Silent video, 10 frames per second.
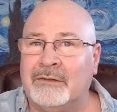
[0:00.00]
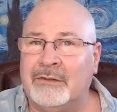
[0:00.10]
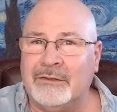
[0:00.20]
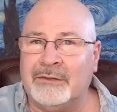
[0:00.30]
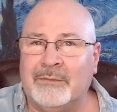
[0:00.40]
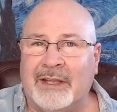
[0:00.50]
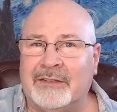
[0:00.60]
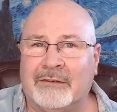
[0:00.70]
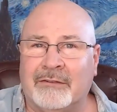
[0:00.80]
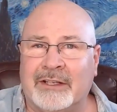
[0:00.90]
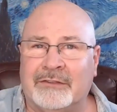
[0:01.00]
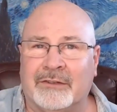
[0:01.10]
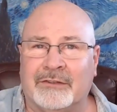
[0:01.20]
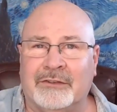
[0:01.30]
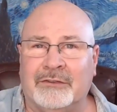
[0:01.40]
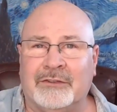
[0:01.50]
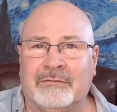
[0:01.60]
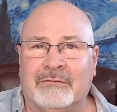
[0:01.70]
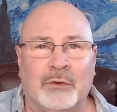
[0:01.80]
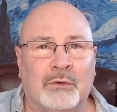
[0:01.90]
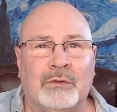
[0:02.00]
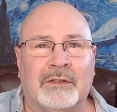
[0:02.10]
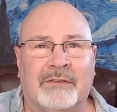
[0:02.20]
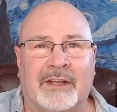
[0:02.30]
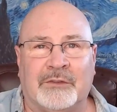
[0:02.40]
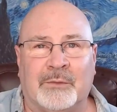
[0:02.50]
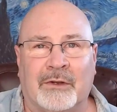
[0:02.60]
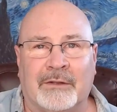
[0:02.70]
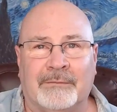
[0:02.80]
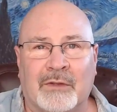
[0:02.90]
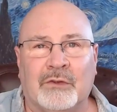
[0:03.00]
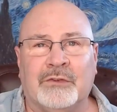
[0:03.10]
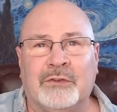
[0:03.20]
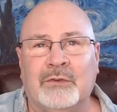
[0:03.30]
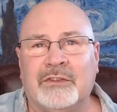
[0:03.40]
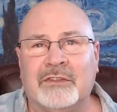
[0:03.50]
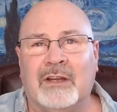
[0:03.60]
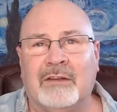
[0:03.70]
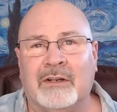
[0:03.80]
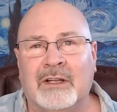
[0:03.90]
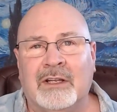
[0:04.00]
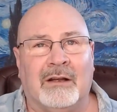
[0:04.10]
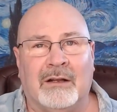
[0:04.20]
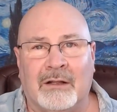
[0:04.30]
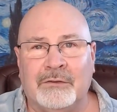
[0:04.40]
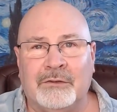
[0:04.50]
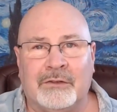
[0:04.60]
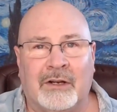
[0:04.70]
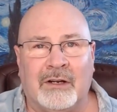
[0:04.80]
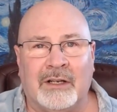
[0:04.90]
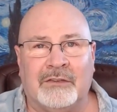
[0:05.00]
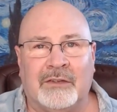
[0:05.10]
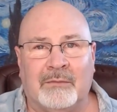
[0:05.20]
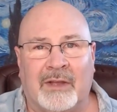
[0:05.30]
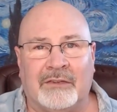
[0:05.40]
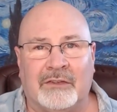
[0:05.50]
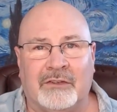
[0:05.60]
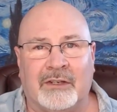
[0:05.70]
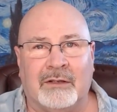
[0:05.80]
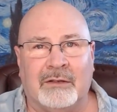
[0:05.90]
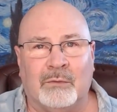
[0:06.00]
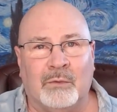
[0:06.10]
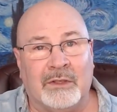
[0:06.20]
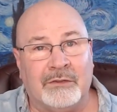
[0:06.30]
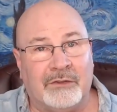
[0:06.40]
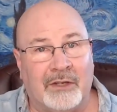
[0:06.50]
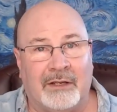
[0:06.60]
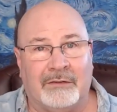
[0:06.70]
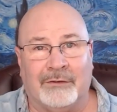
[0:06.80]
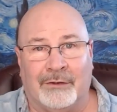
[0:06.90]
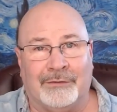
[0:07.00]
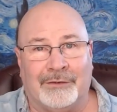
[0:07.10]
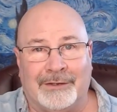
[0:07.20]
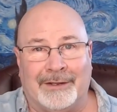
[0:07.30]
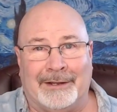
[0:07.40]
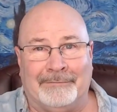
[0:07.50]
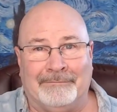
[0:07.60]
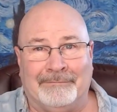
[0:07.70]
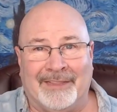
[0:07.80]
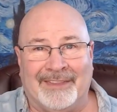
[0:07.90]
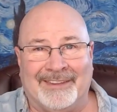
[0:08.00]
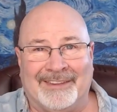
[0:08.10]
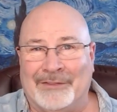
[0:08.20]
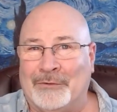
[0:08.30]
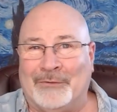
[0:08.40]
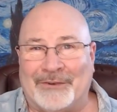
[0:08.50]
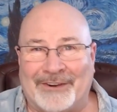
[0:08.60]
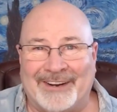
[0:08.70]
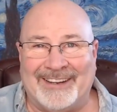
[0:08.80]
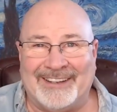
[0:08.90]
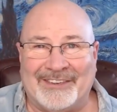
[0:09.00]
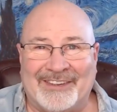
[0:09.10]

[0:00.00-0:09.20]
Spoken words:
do some basic research using Google and Facebook. You'll soon discover all your targets and messaging will change over time. Don't worry,